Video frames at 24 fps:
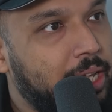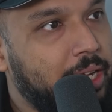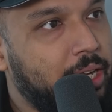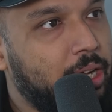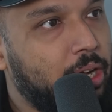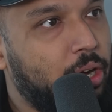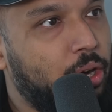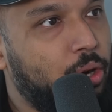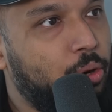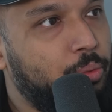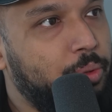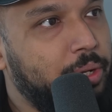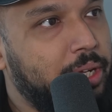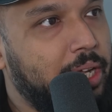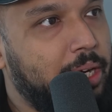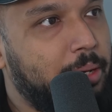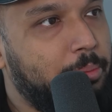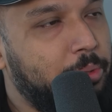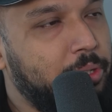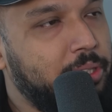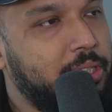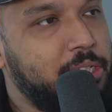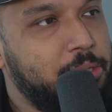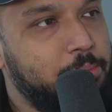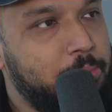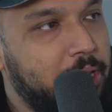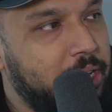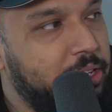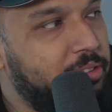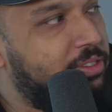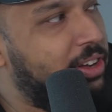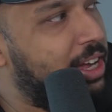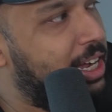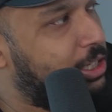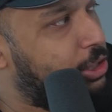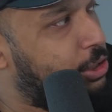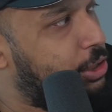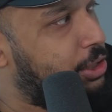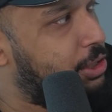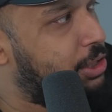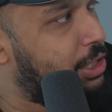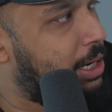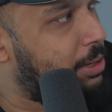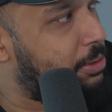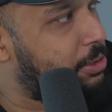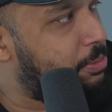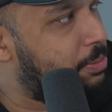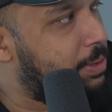like, oh, we got to bring these manufacturing
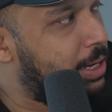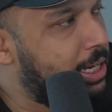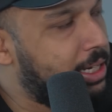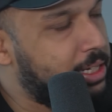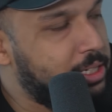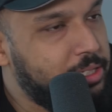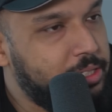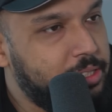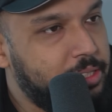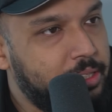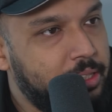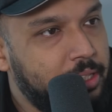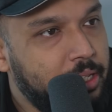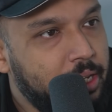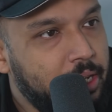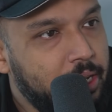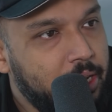jobs back because